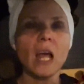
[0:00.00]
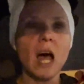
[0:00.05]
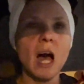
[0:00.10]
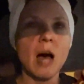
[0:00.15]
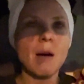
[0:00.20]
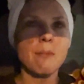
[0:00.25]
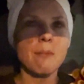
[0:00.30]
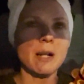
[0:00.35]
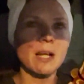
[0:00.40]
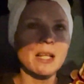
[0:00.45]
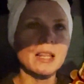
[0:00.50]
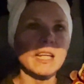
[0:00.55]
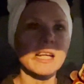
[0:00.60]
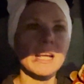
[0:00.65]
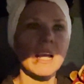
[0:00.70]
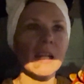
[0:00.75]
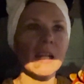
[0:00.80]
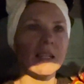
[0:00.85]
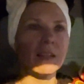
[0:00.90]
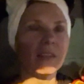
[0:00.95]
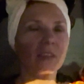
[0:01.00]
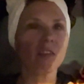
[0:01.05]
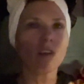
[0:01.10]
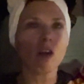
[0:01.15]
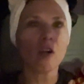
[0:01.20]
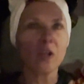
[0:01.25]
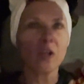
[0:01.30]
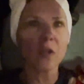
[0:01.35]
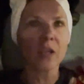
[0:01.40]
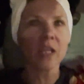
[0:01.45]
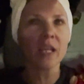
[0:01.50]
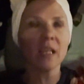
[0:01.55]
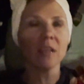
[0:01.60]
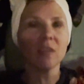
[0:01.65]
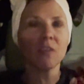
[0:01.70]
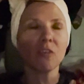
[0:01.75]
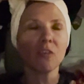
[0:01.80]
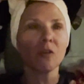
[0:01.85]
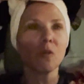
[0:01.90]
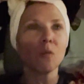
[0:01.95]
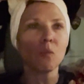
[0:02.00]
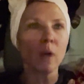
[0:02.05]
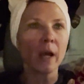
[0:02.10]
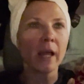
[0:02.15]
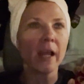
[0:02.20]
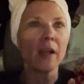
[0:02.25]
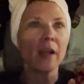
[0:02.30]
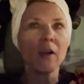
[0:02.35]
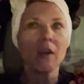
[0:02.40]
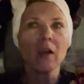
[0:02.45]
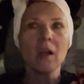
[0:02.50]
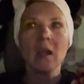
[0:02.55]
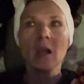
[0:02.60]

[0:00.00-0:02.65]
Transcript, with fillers: Um, but I think I need to start looking into where